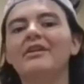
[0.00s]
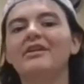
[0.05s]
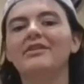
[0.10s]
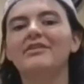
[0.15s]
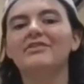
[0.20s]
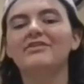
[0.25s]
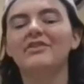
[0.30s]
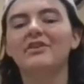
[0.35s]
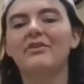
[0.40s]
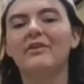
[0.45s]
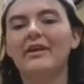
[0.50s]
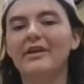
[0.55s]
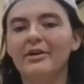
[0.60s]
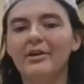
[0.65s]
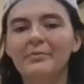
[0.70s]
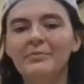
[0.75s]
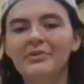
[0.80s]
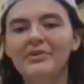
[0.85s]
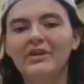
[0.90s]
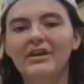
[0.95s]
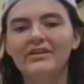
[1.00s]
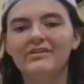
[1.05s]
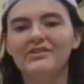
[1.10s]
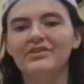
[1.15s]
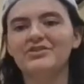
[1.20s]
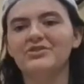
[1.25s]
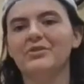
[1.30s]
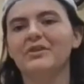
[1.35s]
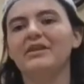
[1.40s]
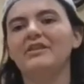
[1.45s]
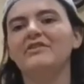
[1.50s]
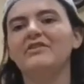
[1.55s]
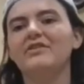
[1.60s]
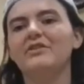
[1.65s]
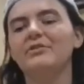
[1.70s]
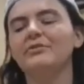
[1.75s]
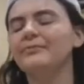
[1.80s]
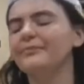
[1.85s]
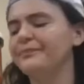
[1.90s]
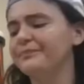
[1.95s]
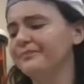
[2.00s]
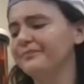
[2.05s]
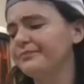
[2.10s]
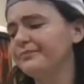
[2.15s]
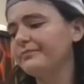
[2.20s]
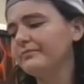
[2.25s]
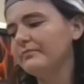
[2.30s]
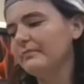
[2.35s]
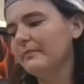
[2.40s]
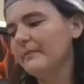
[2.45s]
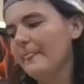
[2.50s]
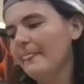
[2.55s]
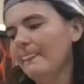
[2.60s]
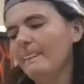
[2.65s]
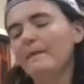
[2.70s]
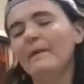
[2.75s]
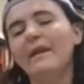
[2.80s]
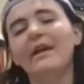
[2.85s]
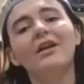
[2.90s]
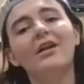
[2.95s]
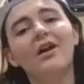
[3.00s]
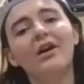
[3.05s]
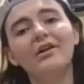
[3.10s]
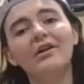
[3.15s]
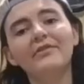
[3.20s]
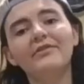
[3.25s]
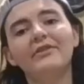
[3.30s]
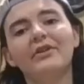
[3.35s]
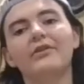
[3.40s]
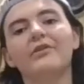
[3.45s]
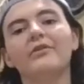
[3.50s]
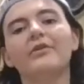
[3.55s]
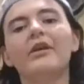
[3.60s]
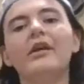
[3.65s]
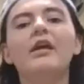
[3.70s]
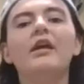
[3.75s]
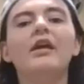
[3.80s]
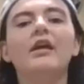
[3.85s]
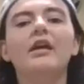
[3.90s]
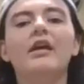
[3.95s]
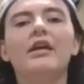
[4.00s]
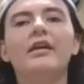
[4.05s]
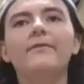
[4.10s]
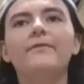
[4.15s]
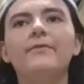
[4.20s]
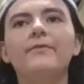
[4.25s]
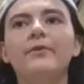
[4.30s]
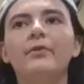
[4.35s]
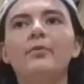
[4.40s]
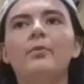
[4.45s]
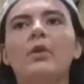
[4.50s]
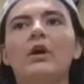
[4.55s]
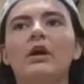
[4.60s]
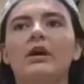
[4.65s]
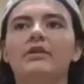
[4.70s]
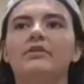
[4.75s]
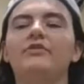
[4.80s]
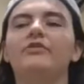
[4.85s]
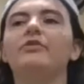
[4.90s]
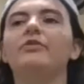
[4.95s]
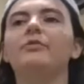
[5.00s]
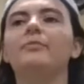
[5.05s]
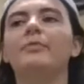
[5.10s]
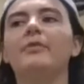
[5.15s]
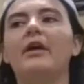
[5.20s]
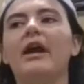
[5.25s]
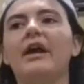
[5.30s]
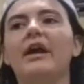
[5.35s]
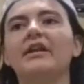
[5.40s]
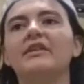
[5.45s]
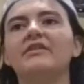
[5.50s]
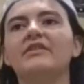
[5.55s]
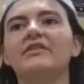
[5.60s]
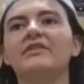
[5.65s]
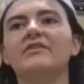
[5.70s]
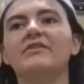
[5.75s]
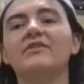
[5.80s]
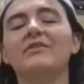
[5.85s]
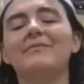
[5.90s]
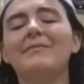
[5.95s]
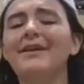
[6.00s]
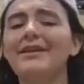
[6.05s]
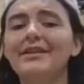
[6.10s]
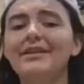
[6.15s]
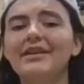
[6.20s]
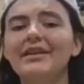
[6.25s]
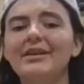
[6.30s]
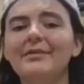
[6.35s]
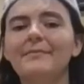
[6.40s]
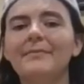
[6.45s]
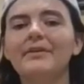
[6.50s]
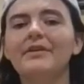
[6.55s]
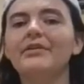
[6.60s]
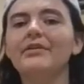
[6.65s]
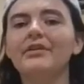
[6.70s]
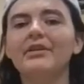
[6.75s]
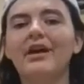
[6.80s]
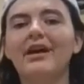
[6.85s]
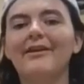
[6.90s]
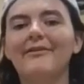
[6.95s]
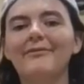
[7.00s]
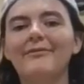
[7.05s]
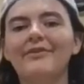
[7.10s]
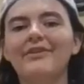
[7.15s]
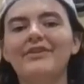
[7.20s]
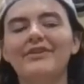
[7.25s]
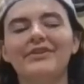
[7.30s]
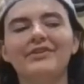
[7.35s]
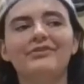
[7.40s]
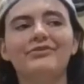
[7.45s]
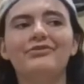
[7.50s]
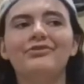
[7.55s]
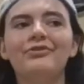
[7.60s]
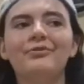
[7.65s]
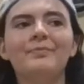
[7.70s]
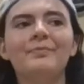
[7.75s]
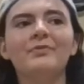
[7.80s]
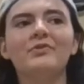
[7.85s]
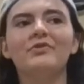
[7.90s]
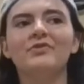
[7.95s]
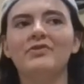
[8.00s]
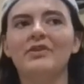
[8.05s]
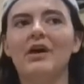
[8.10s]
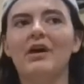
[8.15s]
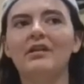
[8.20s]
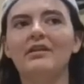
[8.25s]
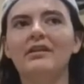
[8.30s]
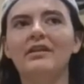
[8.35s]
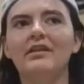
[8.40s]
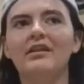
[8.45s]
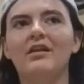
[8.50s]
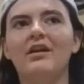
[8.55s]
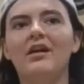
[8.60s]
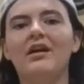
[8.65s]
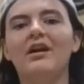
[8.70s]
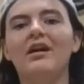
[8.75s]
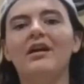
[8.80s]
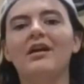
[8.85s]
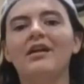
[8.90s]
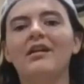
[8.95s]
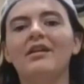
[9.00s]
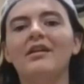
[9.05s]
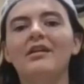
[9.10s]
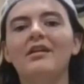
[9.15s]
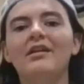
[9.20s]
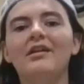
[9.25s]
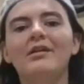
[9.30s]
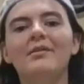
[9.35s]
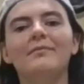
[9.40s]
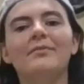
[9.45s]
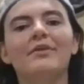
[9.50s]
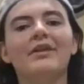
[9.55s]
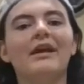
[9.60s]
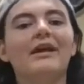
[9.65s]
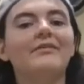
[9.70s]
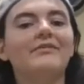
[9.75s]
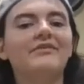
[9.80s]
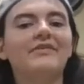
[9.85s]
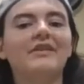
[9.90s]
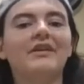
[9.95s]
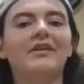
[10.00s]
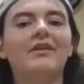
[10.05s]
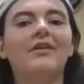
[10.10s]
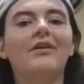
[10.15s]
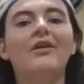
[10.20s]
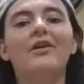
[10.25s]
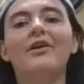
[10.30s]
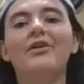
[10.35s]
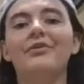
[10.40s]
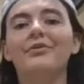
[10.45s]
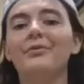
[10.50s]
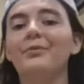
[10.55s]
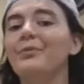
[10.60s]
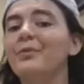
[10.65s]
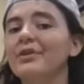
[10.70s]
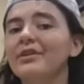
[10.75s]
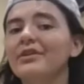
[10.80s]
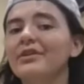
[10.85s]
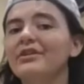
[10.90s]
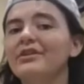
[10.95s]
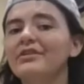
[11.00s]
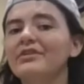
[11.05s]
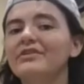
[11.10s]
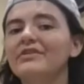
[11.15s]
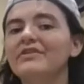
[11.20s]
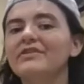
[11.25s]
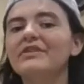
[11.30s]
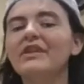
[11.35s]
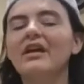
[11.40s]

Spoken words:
so I hope you guys enjoy it too. And also, if you want to practice the melody but you're not feeling super solid on pronouncing all the words,